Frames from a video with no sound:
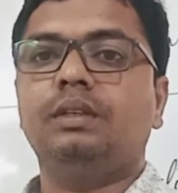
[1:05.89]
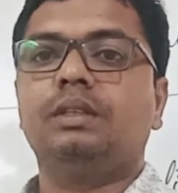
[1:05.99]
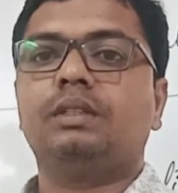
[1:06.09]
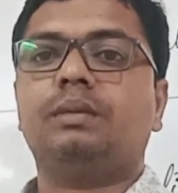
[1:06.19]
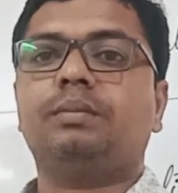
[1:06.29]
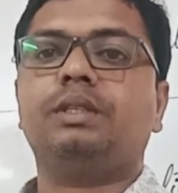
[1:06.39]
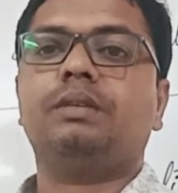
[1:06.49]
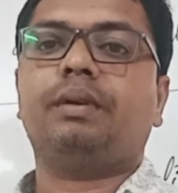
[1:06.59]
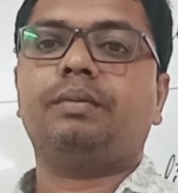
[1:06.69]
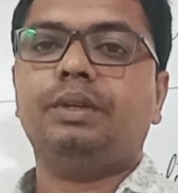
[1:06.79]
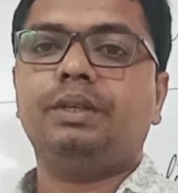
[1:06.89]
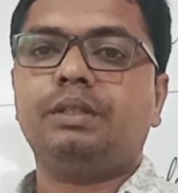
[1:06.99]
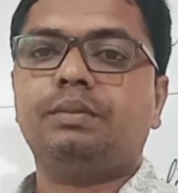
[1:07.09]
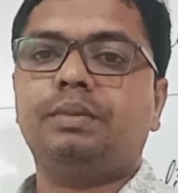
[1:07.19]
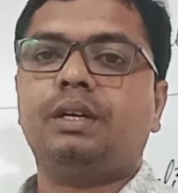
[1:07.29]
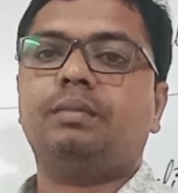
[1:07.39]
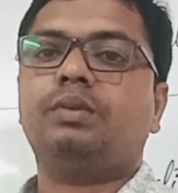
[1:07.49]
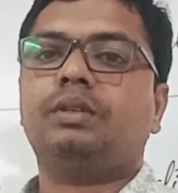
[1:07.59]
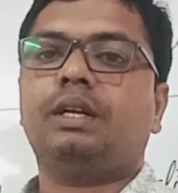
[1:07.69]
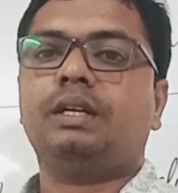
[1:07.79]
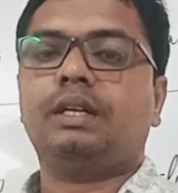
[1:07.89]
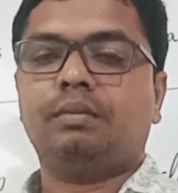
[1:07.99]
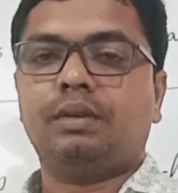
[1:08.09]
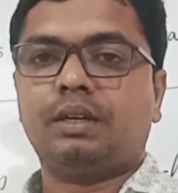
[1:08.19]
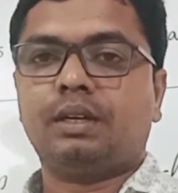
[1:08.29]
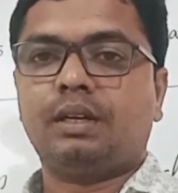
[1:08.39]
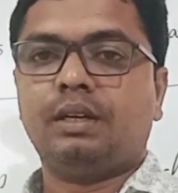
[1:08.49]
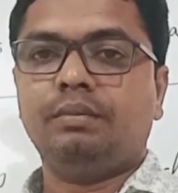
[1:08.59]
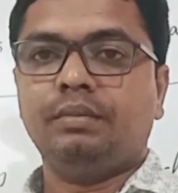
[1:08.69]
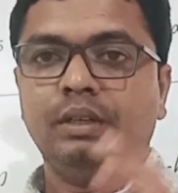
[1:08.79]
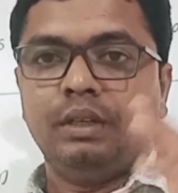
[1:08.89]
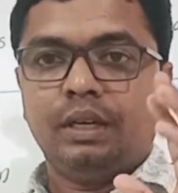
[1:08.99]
Suppose if I am going to speak about that tabular column,